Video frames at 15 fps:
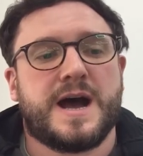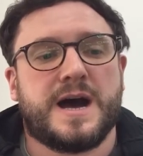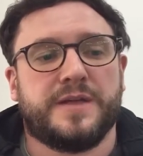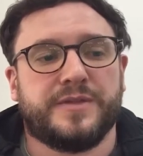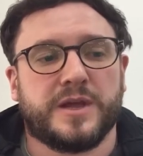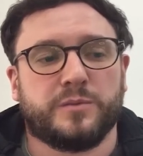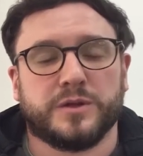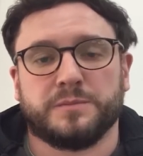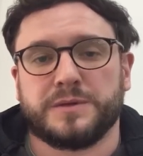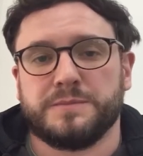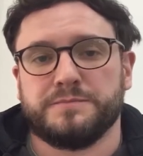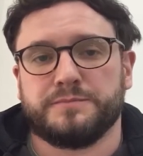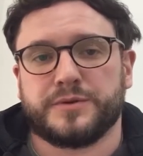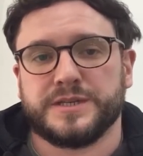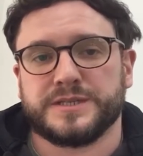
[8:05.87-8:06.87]
and they will be
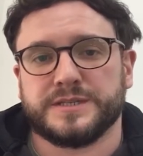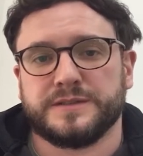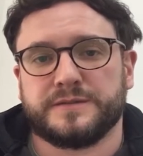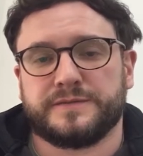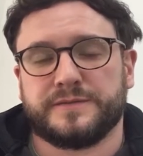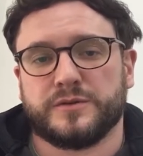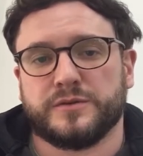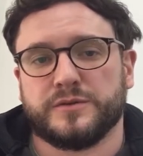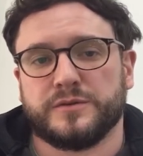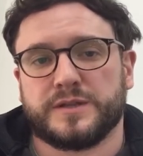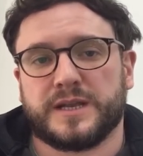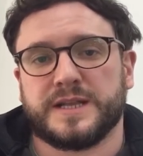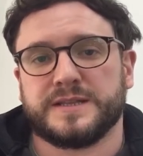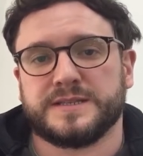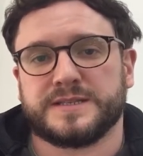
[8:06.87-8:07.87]
imprisoned for
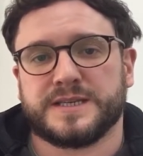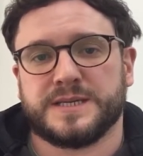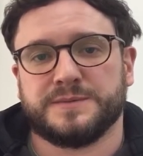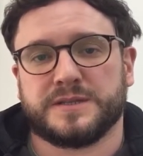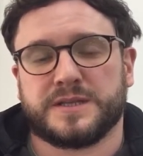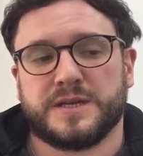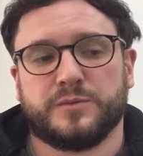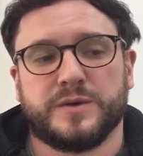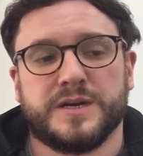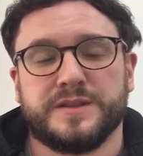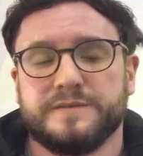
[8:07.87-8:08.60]
the length of time that they're worthy